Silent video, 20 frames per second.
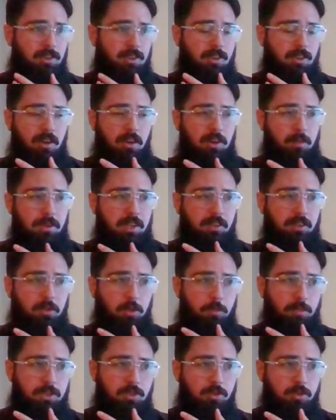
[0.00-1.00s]
economy a
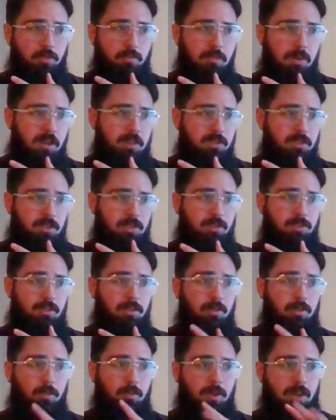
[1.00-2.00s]
little bit too much,
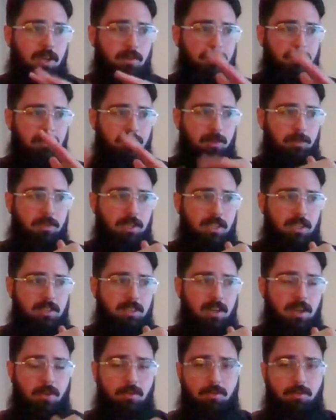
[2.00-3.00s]
so we're going to have to tone that
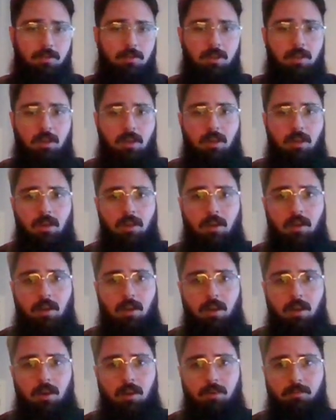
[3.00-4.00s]
down.
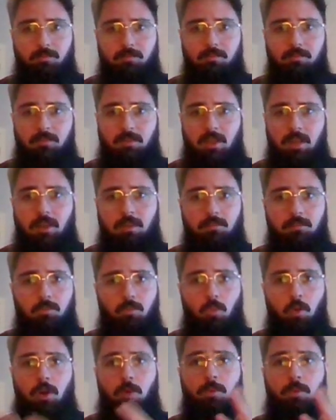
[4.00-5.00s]
And
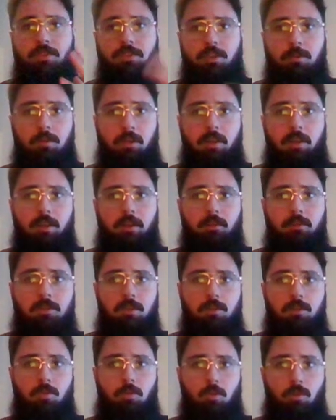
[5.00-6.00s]
work with your players
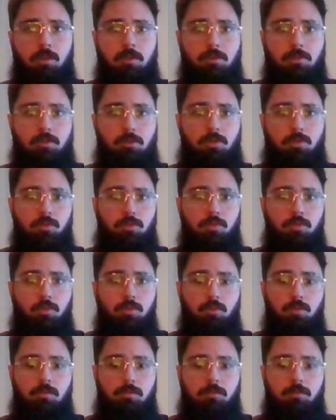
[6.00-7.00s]
in order
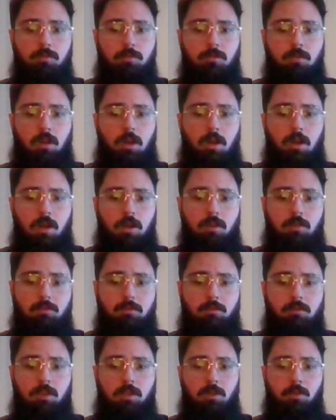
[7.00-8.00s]
to,
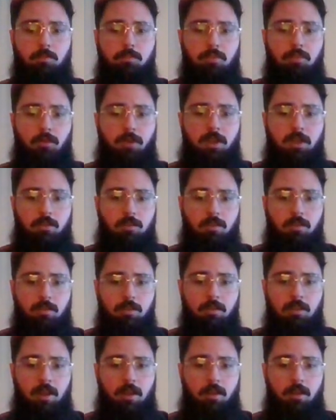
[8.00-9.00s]
bring
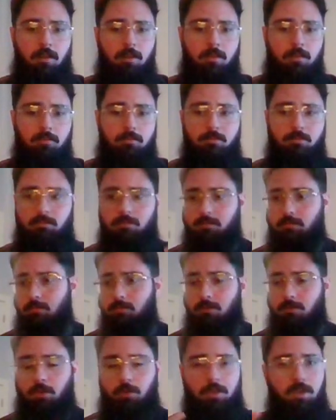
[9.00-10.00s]
their
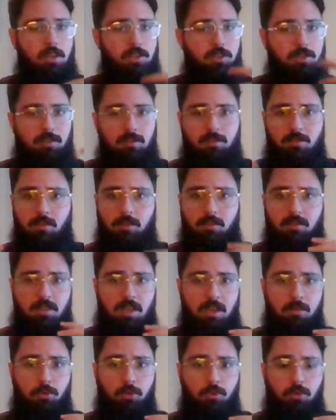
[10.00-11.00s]
creations to the
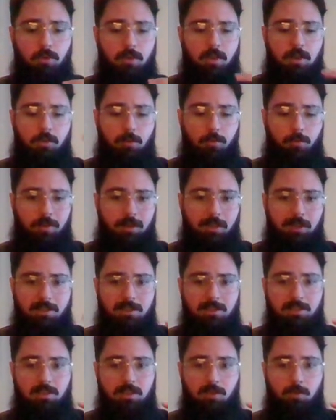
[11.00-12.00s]
table in a
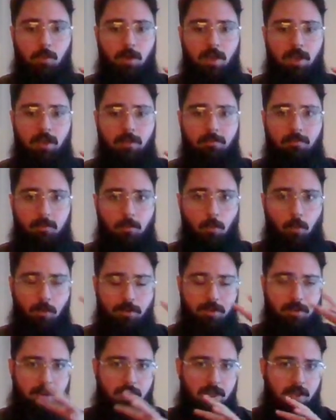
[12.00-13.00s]
realistic way for
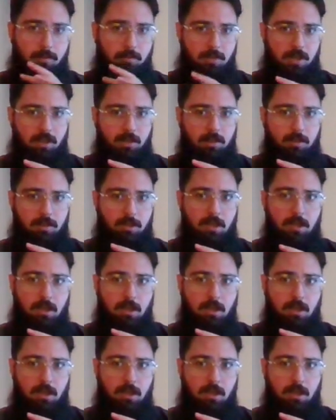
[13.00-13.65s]
your campaign.